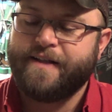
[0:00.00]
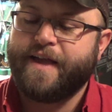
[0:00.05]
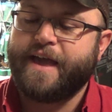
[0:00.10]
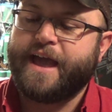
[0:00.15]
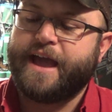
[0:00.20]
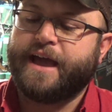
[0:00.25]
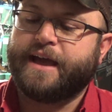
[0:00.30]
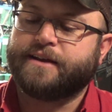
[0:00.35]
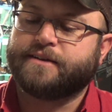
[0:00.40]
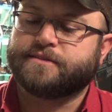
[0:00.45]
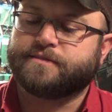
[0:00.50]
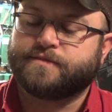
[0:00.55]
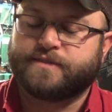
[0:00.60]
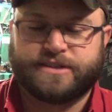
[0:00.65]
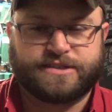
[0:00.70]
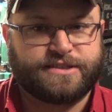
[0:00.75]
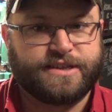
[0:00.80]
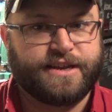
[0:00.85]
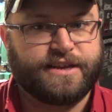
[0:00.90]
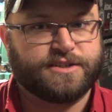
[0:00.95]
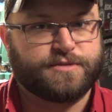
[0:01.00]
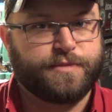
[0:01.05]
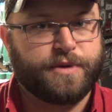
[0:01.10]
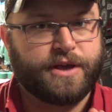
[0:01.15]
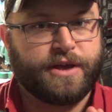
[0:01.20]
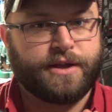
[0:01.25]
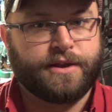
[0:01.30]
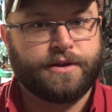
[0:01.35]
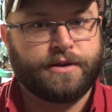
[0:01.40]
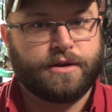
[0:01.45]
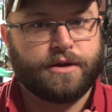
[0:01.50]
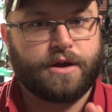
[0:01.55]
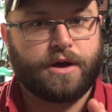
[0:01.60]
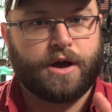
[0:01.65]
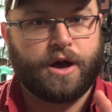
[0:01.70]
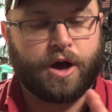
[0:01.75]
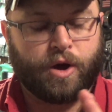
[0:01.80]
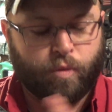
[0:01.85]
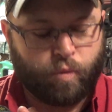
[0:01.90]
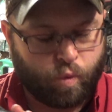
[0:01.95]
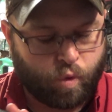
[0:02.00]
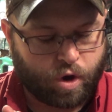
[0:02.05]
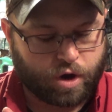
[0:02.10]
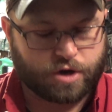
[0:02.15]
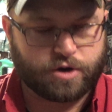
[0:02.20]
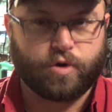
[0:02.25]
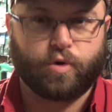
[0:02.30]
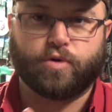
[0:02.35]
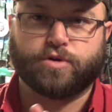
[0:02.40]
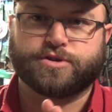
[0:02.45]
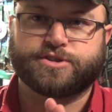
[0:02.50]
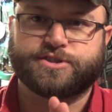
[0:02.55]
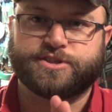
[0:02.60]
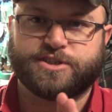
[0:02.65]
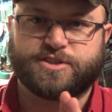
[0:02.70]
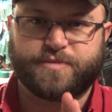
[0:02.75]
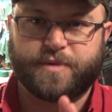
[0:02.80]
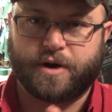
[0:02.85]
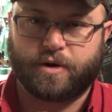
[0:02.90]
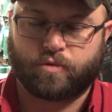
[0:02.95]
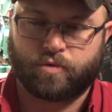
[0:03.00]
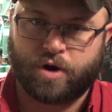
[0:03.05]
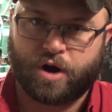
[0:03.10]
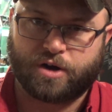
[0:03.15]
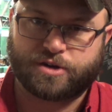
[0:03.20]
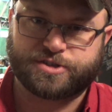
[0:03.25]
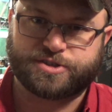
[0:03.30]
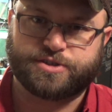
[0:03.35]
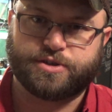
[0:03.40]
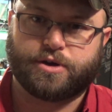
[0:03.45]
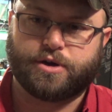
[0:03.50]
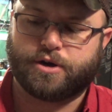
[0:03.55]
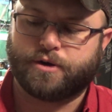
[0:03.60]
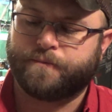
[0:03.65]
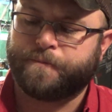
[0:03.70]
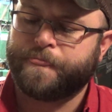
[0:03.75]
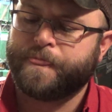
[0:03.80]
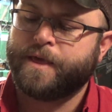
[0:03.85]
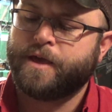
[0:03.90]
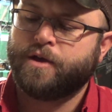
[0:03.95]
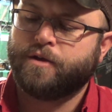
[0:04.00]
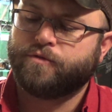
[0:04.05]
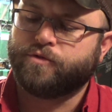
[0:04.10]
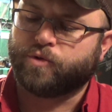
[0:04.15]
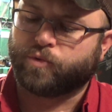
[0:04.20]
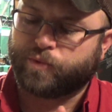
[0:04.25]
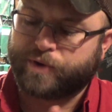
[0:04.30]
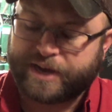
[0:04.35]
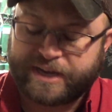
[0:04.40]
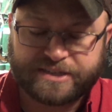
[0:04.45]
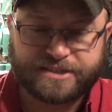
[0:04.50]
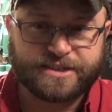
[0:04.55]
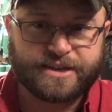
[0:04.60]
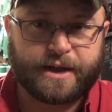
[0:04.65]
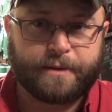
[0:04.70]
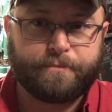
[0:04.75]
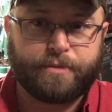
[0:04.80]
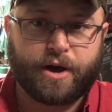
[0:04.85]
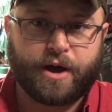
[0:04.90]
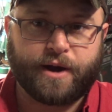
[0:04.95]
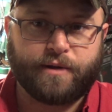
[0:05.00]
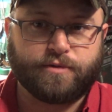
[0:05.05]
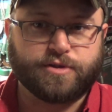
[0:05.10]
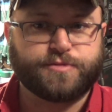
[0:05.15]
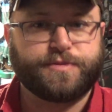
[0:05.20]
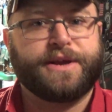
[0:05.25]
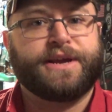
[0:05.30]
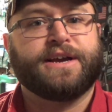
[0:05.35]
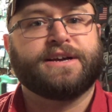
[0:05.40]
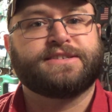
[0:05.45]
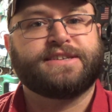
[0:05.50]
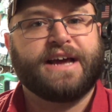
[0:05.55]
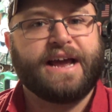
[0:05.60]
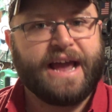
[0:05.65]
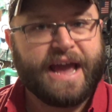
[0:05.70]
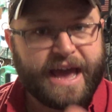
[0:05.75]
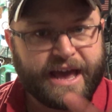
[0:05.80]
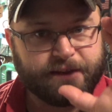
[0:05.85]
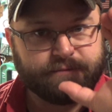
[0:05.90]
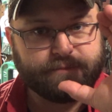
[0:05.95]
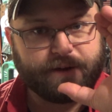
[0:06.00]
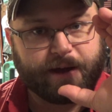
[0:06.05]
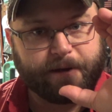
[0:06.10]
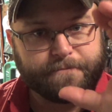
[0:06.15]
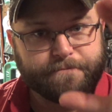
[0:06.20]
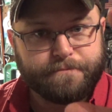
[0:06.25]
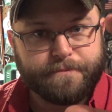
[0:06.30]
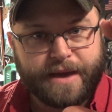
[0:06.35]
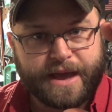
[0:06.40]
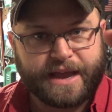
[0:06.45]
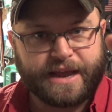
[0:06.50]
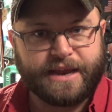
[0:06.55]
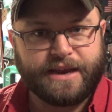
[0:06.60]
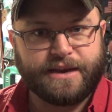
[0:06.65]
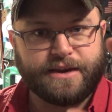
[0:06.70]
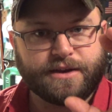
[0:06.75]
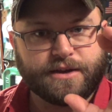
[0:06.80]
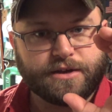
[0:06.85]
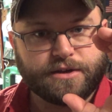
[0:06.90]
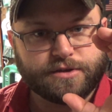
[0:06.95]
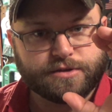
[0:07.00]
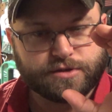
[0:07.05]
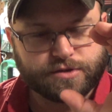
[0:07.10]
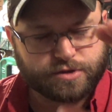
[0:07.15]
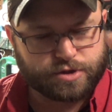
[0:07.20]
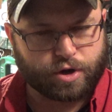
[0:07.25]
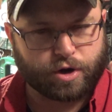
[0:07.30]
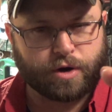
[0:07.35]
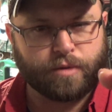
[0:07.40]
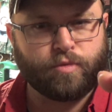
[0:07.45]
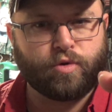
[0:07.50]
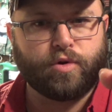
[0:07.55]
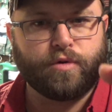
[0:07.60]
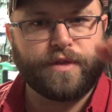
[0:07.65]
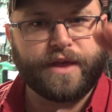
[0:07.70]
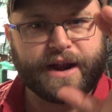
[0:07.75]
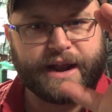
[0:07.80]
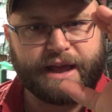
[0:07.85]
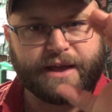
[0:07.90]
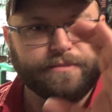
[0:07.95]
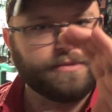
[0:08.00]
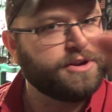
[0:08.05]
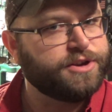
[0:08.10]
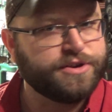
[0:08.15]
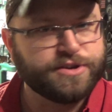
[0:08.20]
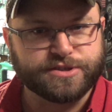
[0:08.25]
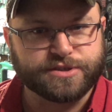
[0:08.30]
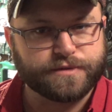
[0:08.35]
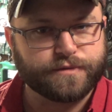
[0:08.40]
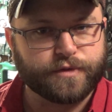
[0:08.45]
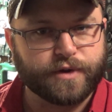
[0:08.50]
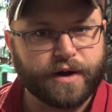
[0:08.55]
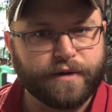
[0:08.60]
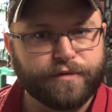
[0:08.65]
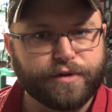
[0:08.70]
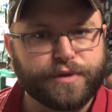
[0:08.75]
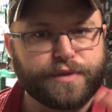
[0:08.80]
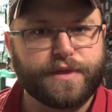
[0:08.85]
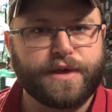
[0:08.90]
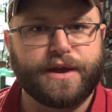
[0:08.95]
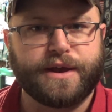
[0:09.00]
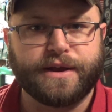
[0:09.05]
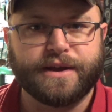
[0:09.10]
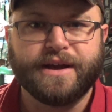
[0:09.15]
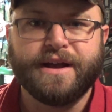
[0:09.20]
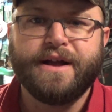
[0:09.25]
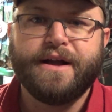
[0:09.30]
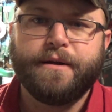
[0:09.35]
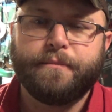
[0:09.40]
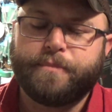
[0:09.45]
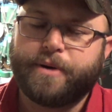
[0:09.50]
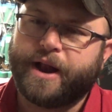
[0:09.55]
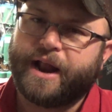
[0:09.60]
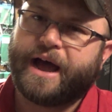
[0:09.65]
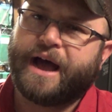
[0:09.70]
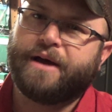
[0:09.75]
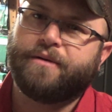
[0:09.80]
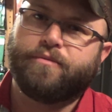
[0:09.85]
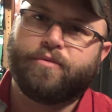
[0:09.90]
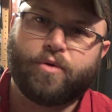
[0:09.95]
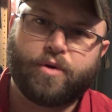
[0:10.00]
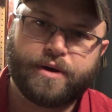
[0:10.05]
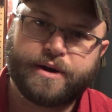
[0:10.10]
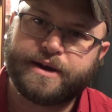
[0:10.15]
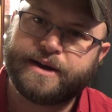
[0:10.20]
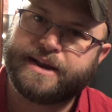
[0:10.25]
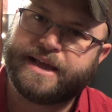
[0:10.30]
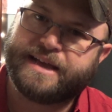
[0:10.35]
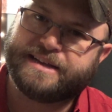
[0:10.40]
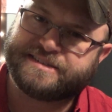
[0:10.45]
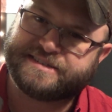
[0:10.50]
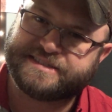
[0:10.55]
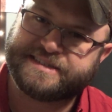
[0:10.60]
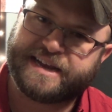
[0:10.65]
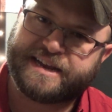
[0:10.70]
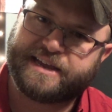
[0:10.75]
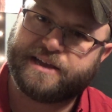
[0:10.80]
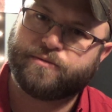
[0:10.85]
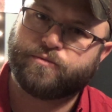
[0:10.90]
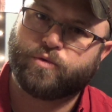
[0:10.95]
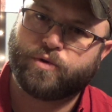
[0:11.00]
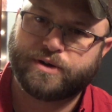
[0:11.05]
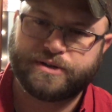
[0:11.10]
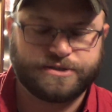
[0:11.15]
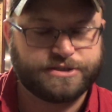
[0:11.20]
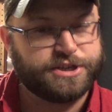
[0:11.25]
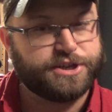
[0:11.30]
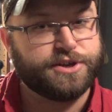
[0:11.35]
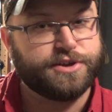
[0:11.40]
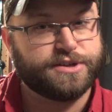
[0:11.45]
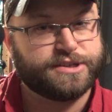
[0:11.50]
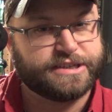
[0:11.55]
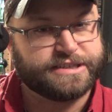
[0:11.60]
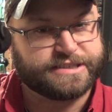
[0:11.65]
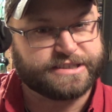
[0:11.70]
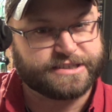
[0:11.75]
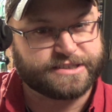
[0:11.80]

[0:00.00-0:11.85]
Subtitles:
And this thing has been a workhorse. It's been a rock star. The reason I bought it was because I had my main thermal that I had been using for everything, but I wanted a second one to use as a